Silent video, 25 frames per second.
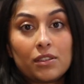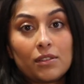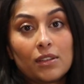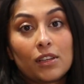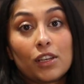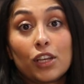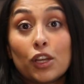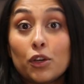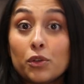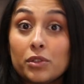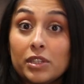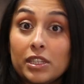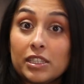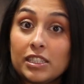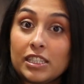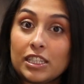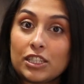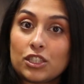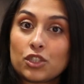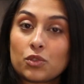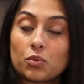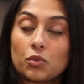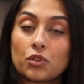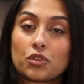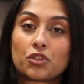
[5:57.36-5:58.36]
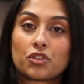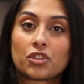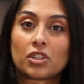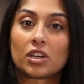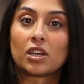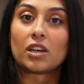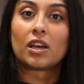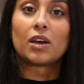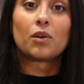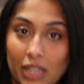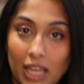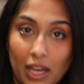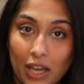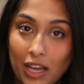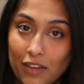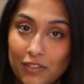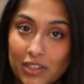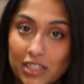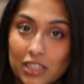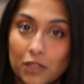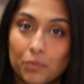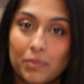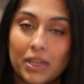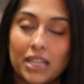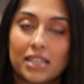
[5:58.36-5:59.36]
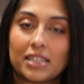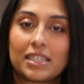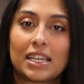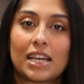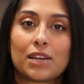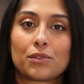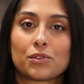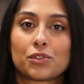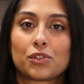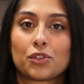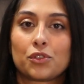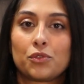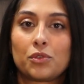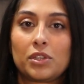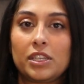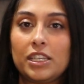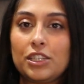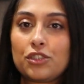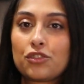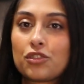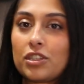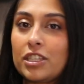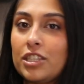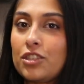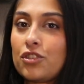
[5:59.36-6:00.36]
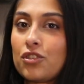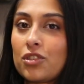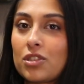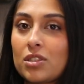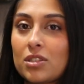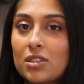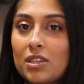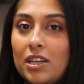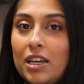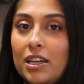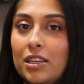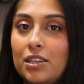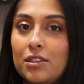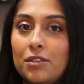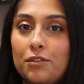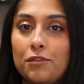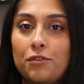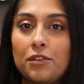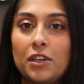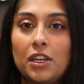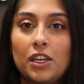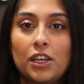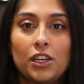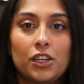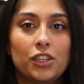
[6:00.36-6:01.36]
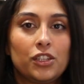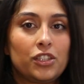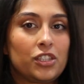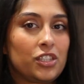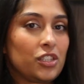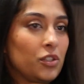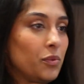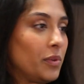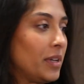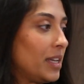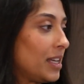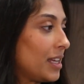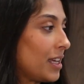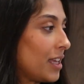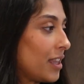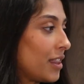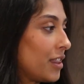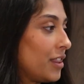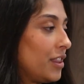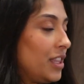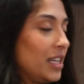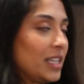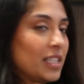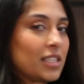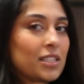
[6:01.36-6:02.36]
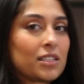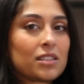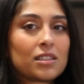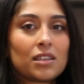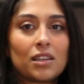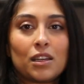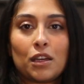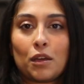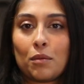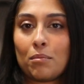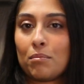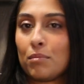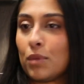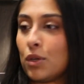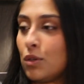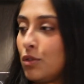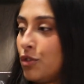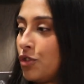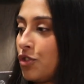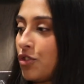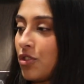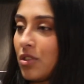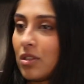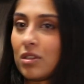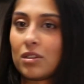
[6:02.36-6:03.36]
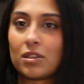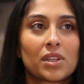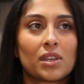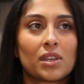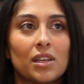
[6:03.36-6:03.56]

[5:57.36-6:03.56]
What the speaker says: load the dishwasher without having to bend down. So you're literally just kind of doing this motion.